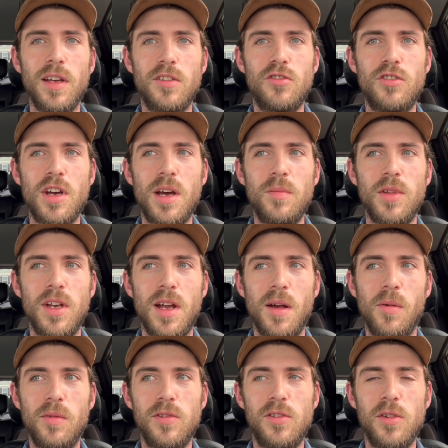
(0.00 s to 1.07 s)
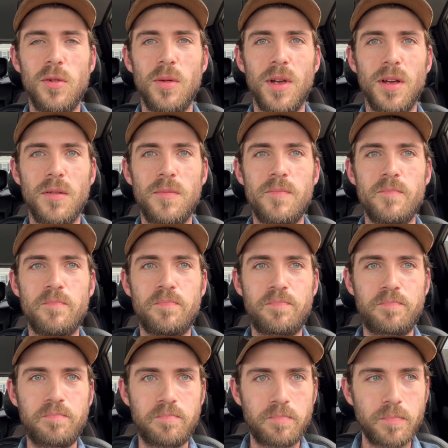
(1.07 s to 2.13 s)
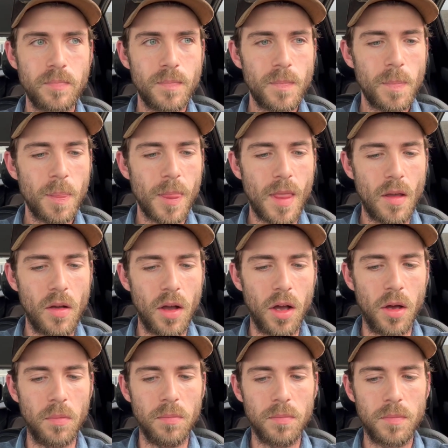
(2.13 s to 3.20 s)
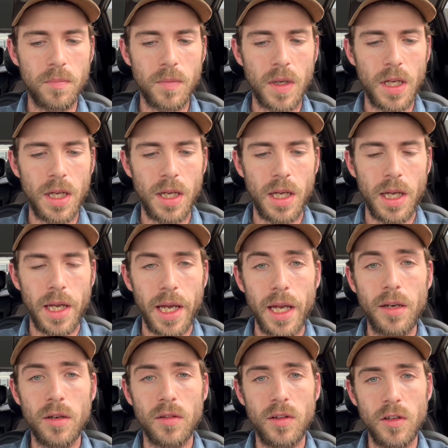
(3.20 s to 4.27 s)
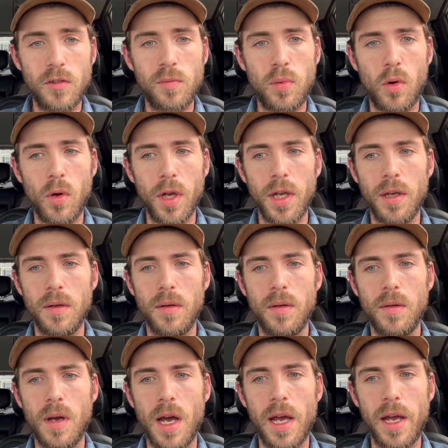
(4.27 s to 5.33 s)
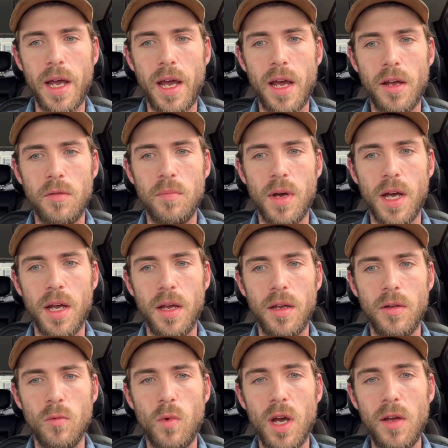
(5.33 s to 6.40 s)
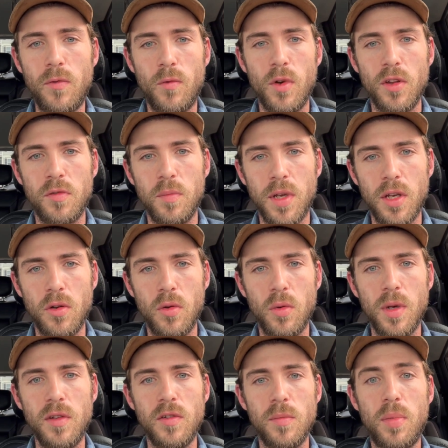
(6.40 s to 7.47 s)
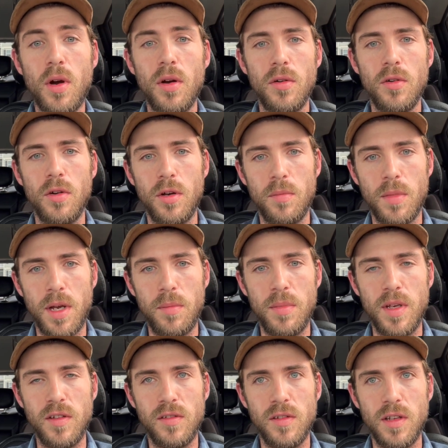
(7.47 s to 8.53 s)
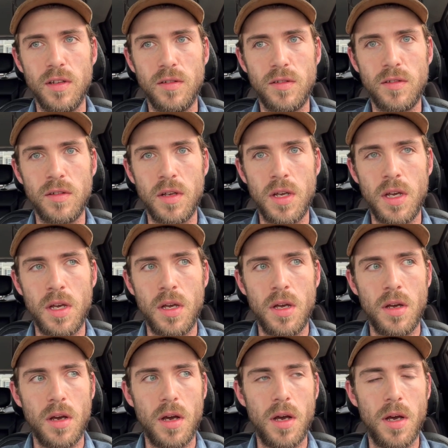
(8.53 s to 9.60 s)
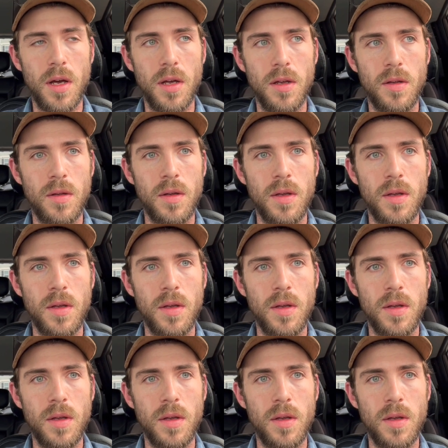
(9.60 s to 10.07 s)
job that I was doing. And at this point, I had my wife with me, who is a partner in my business, and